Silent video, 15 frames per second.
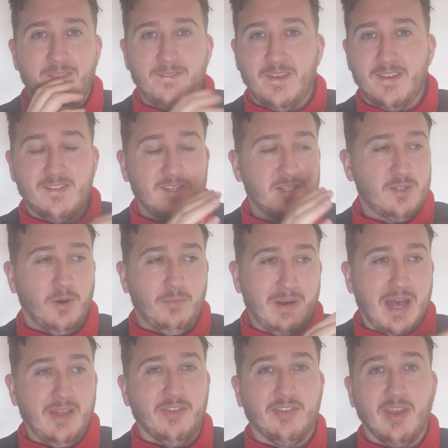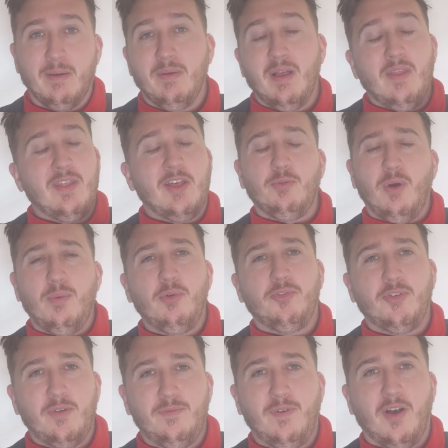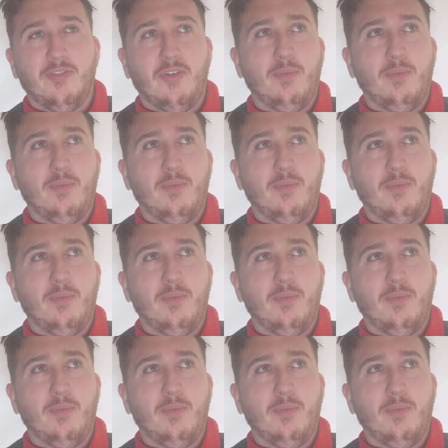This does not matter, this game. That's why I'm not too fussed.